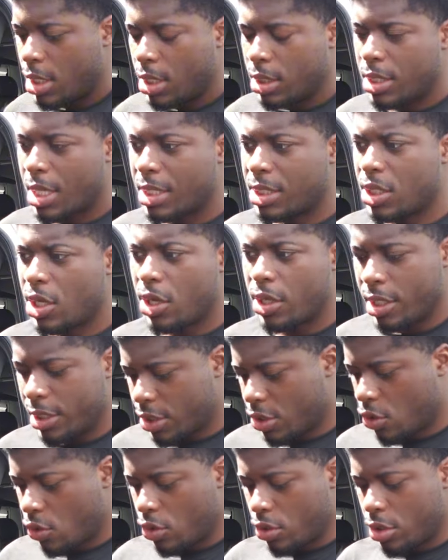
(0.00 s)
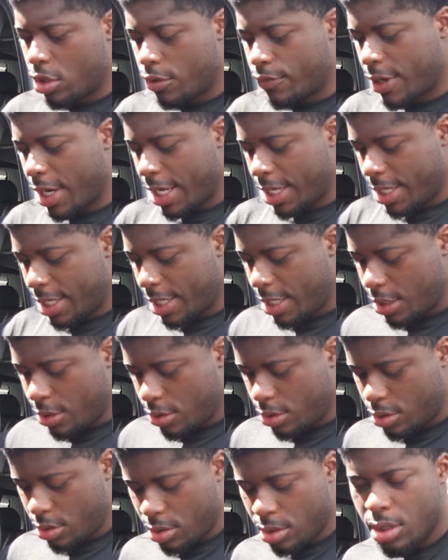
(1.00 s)
that's all that's going on right
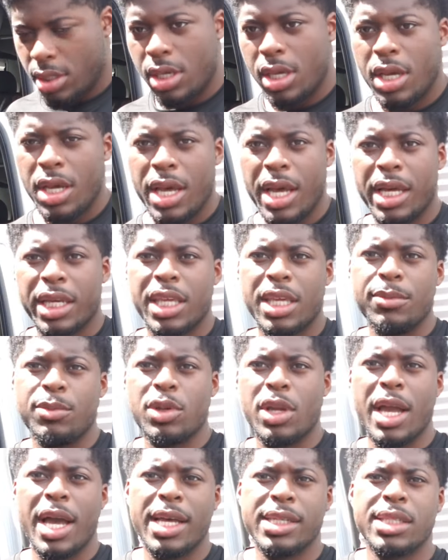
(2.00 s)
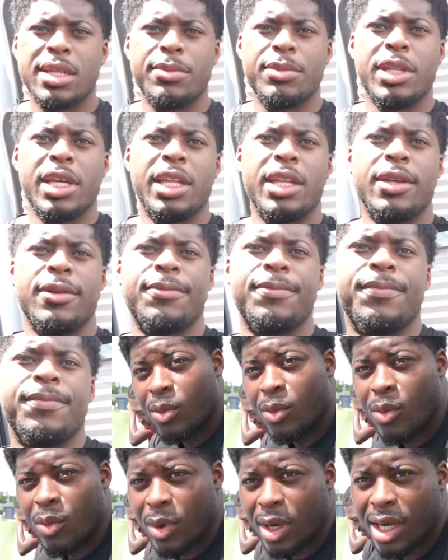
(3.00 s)
now. I'll keep you guys updated.
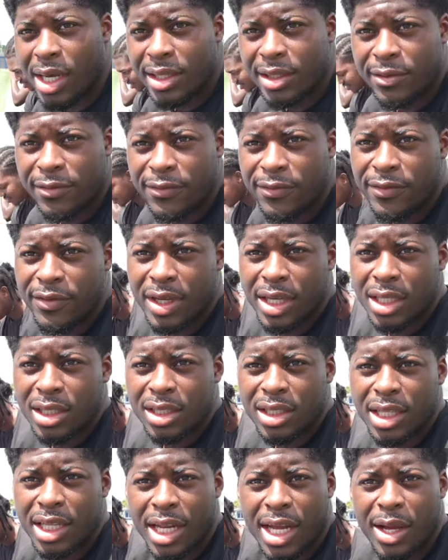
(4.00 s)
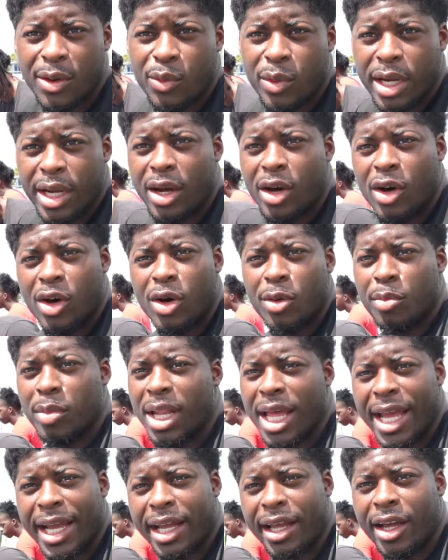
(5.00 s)
Why the fuck did I wear all
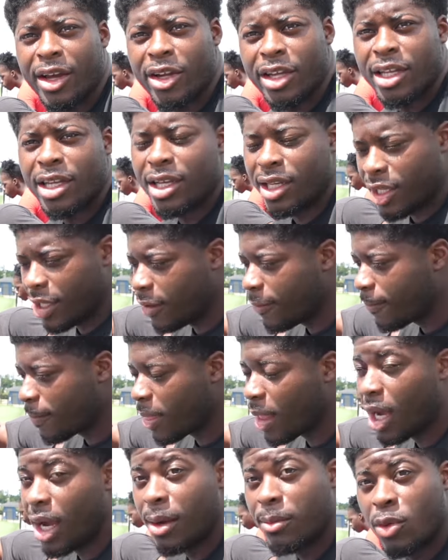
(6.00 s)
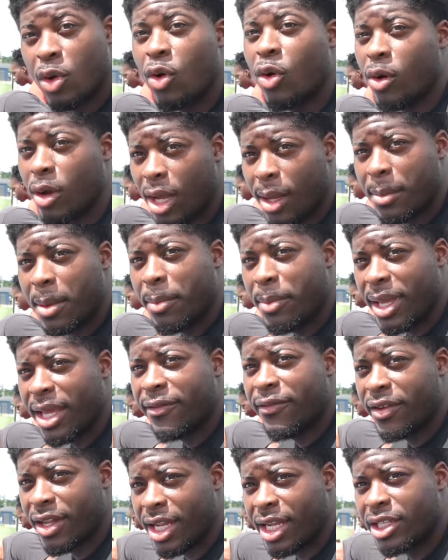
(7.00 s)
black I'm going. I'm gonna pay
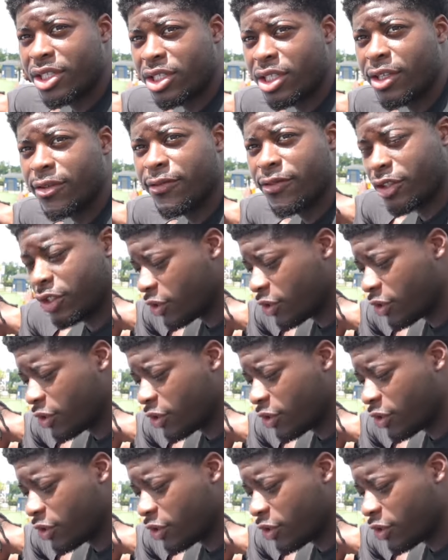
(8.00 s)
for that shit for